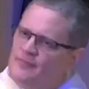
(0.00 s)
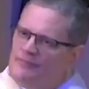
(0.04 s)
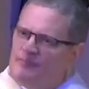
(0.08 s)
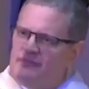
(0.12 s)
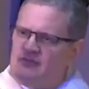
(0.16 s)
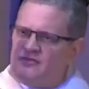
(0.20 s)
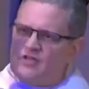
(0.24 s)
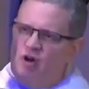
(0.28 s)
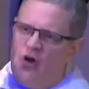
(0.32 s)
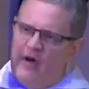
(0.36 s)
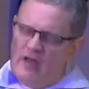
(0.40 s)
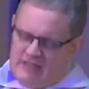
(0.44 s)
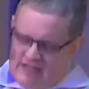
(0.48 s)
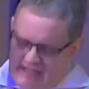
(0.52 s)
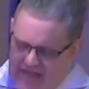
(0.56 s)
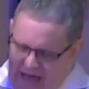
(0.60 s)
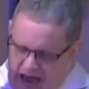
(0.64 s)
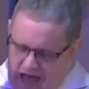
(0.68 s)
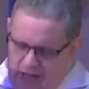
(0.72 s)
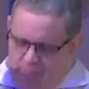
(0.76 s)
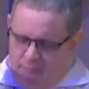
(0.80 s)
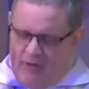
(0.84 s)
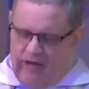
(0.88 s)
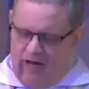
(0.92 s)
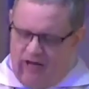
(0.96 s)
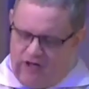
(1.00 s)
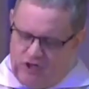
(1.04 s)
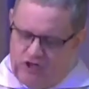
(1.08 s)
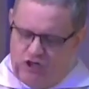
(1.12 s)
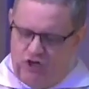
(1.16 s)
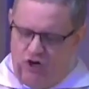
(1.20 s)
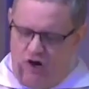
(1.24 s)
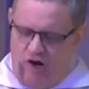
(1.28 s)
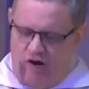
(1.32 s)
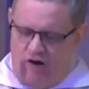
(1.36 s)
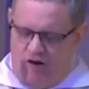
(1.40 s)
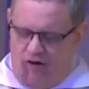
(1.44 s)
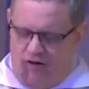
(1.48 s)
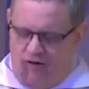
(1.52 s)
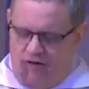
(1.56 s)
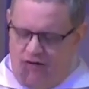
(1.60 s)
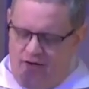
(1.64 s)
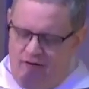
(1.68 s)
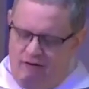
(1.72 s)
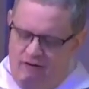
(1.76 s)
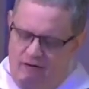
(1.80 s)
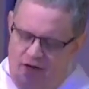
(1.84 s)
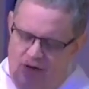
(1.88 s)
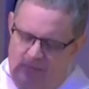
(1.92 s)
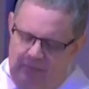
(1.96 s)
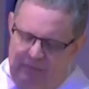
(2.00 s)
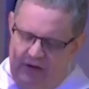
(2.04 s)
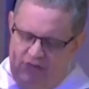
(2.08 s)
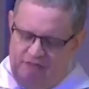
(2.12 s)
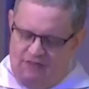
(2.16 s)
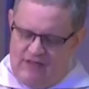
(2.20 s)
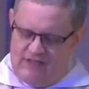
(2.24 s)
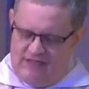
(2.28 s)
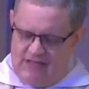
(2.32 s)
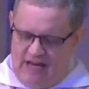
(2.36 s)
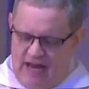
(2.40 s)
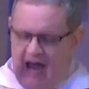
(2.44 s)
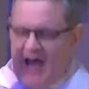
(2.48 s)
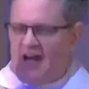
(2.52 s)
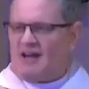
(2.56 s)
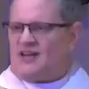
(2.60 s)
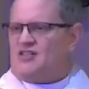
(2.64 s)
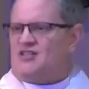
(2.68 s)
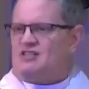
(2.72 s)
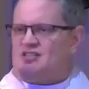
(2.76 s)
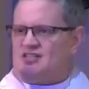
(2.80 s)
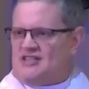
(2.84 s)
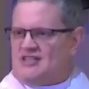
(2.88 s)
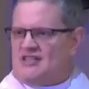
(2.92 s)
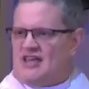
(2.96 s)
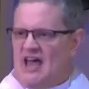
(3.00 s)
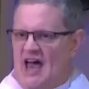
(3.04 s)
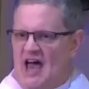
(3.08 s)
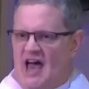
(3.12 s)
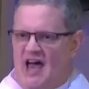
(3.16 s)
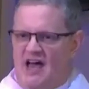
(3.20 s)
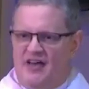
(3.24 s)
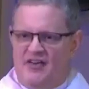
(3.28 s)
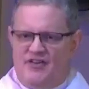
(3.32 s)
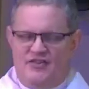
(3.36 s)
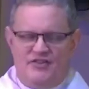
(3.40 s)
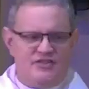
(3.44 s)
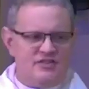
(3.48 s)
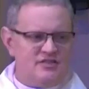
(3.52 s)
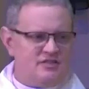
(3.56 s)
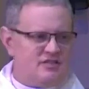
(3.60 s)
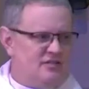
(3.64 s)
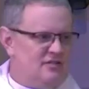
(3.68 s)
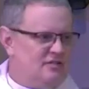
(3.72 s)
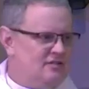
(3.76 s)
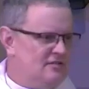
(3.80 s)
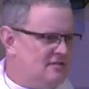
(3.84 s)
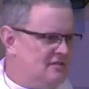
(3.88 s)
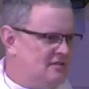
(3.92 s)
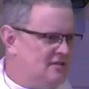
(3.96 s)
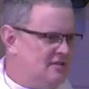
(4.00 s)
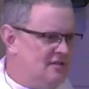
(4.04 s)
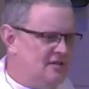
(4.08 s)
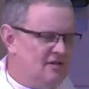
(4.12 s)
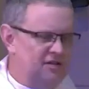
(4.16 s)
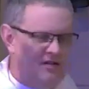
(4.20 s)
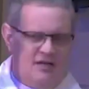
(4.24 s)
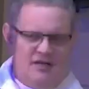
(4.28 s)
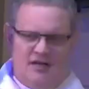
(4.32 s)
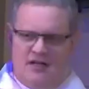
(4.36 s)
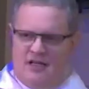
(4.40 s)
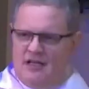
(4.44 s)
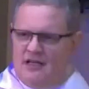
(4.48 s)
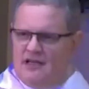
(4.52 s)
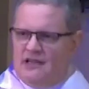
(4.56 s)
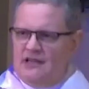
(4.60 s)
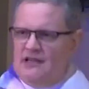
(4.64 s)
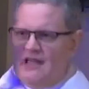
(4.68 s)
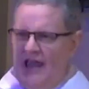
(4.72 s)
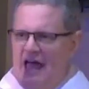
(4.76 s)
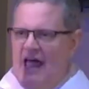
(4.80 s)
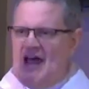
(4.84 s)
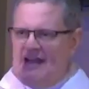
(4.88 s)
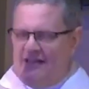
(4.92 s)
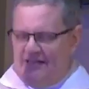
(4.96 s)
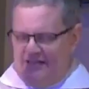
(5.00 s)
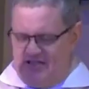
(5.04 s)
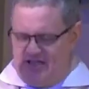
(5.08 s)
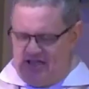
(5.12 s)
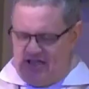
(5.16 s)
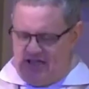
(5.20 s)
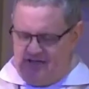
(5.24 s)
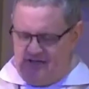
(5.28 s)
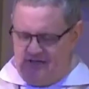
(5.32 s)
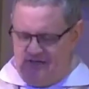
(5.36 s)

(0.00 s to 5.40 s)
So it's that picture, but the text says, Lent,